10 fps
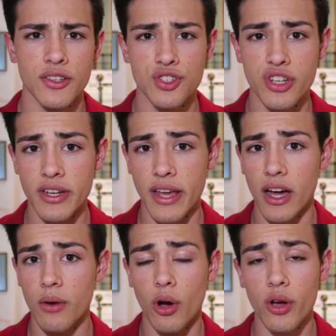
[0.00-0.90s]

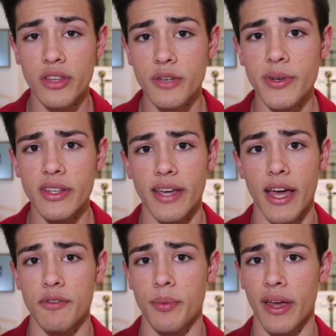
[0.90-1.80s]
Jinhao only really
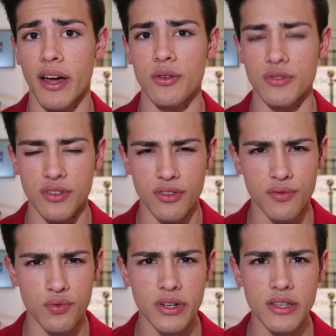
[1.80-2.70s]
have about
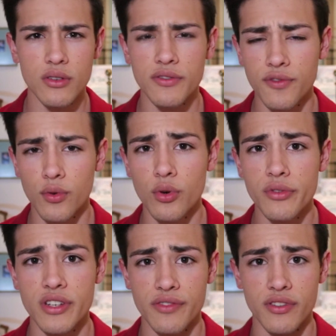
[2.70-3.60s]
three or
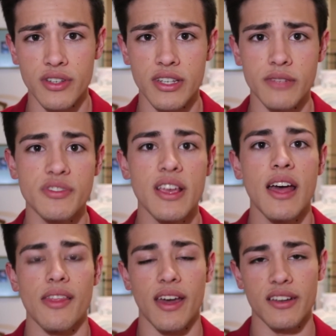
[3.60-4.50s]
four different nibs
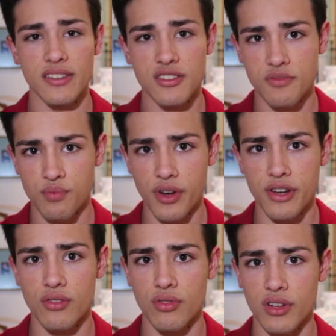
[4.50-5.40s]
that is
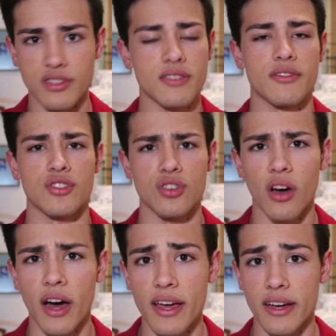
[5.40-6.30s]
spread across their
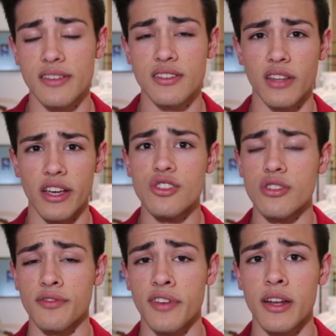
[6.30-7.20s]
entire
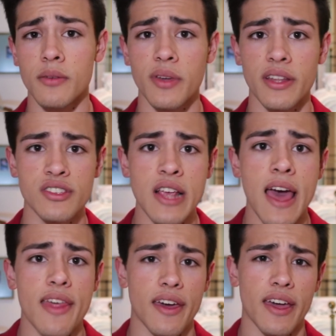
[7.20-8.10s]
selection of fountain pens.
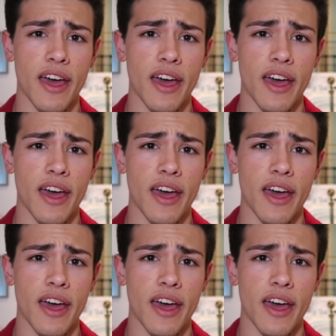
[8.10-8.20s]
They